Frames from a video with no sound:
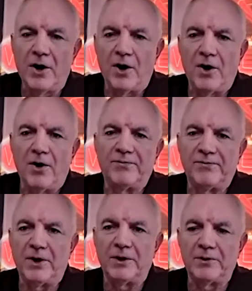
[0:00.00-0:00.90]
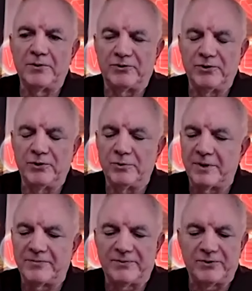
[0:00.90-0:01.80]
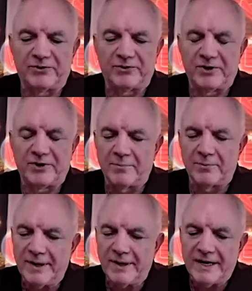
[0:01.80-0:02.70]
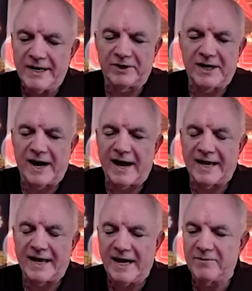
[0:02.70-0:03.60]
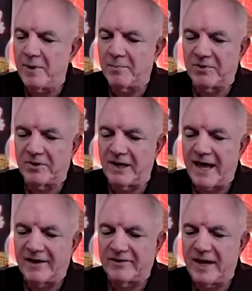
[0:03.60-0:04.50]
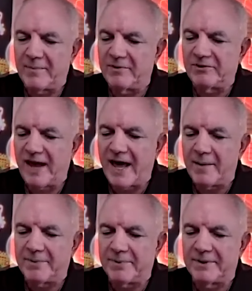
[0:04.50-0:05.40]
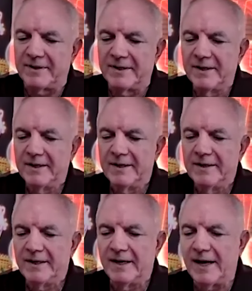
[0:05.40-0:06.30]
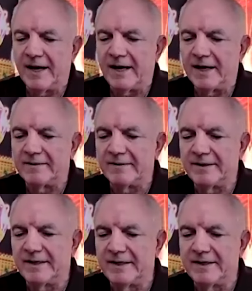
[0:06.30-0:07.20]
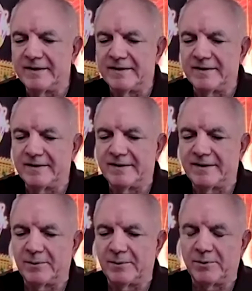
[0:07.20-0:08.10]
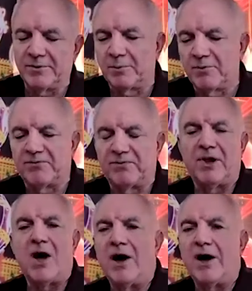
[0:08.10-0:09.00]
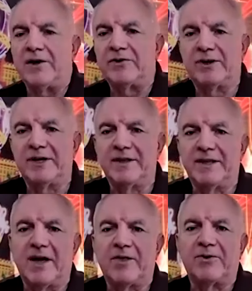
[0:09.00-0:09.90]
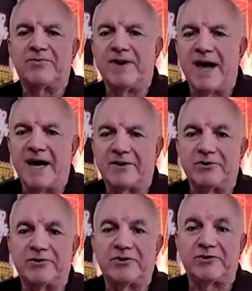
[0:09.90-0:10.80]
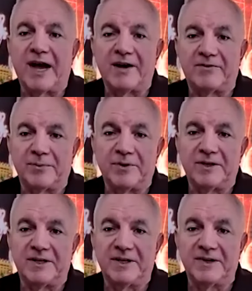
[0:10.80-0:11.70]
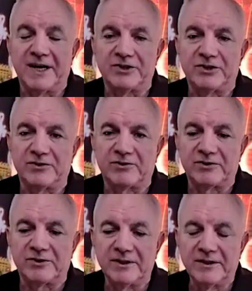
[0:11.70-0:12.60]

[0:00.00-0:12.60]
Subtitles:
all follow suit. But for some reason, and I can't remember the last time this happened, there were flaws in the other factors aside from the deviations.